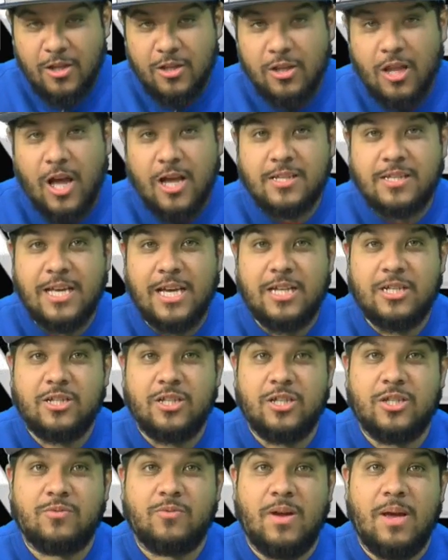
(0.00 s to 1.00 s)
Los
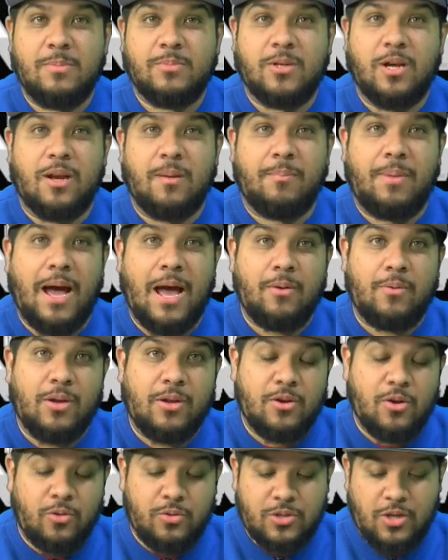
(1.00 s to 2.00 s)
Angeles Rams on a bye
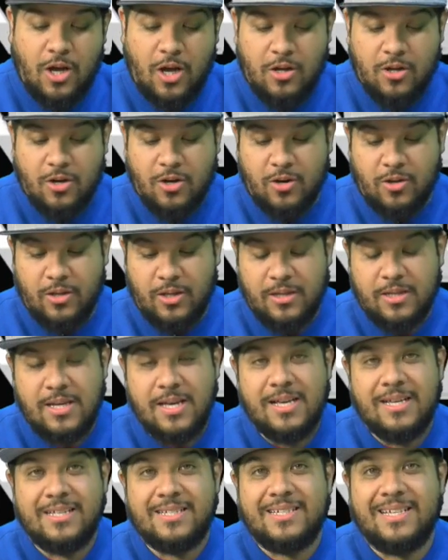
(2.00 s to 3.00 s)
week. No Todd Gurley.
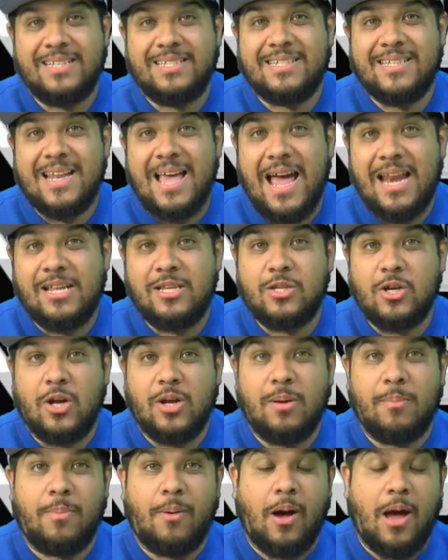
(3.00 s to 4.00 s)
Cincinnati's
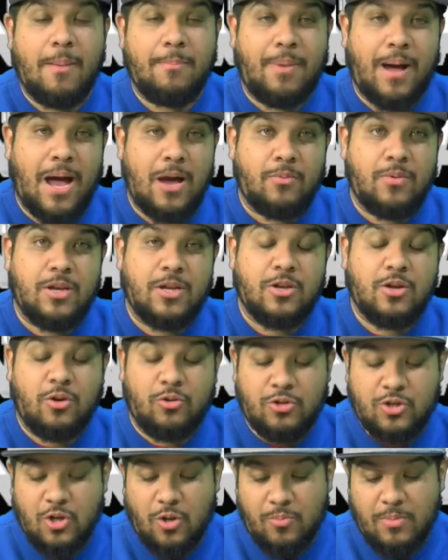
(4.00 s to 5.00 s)
on a bye week.
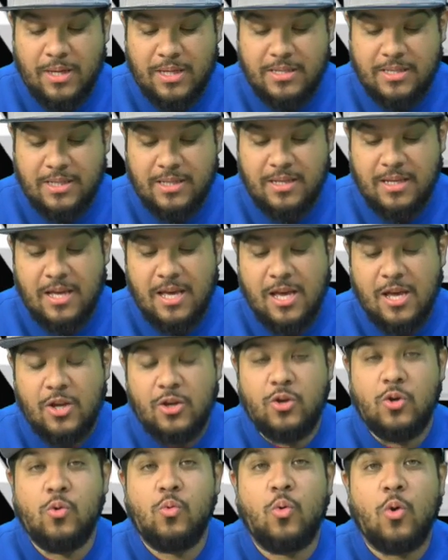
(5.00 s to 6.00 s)
No Joe Mixon.
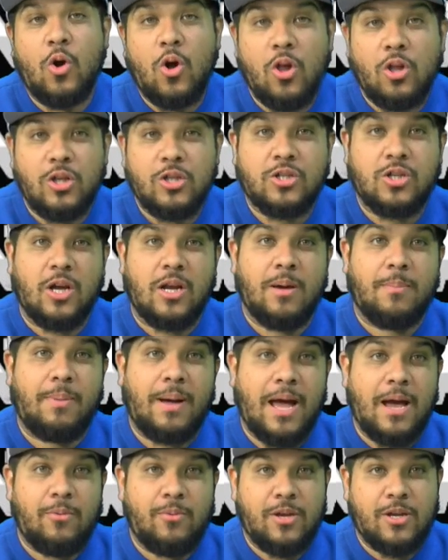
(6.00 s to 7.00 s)
New Orleans on a
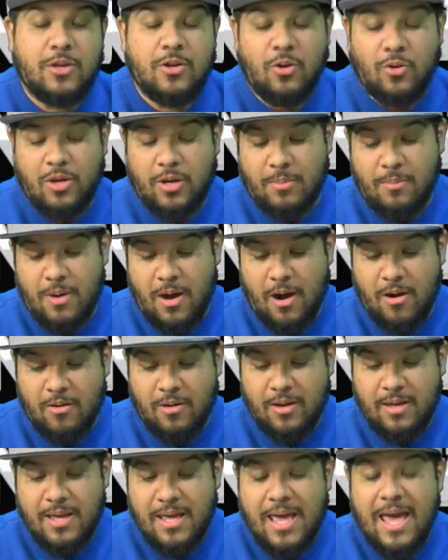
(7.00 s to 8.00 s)
bye week. No
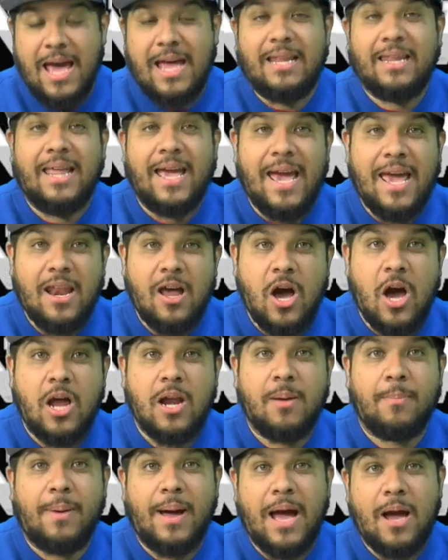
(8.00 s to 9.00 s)
Kamara. Atlanta
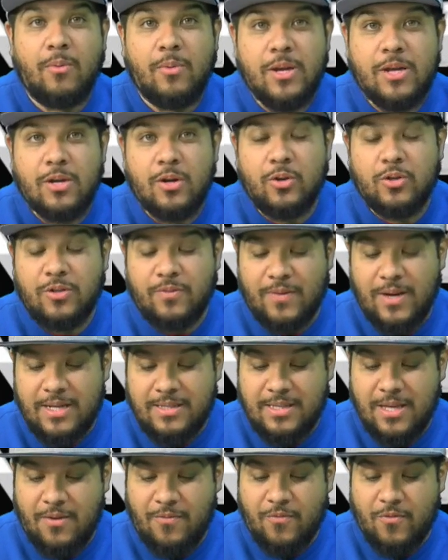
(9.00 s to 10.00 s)
on a bye week. No
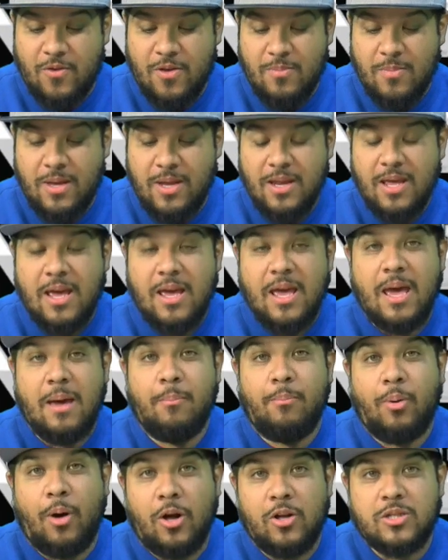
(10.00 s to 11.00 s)
Devontae Freeman.
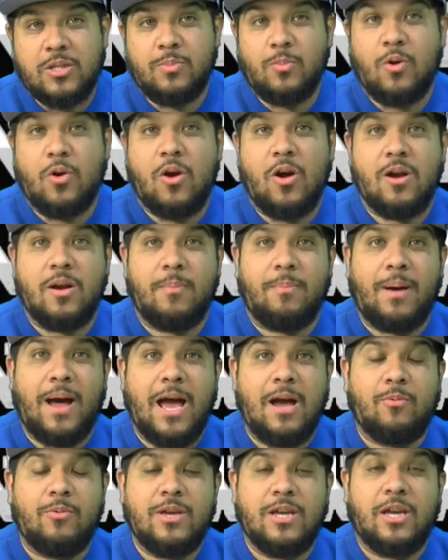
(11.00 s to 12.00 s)
And Baltimore on a
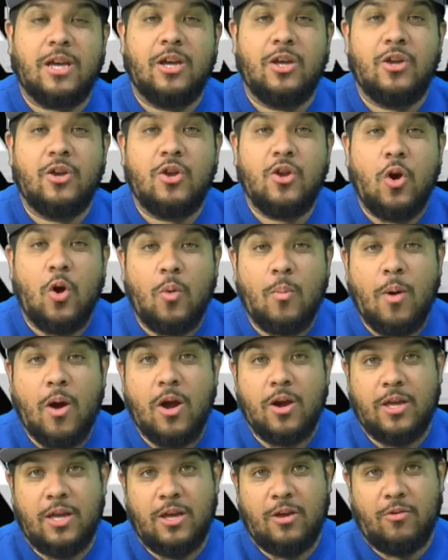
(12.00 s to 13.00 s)
bye week. No
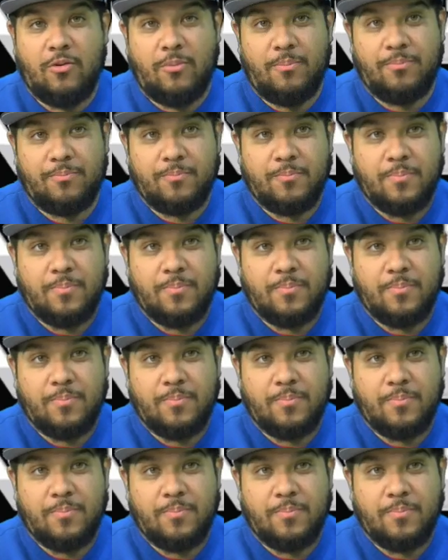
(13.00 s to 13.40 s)
Mark Ingram.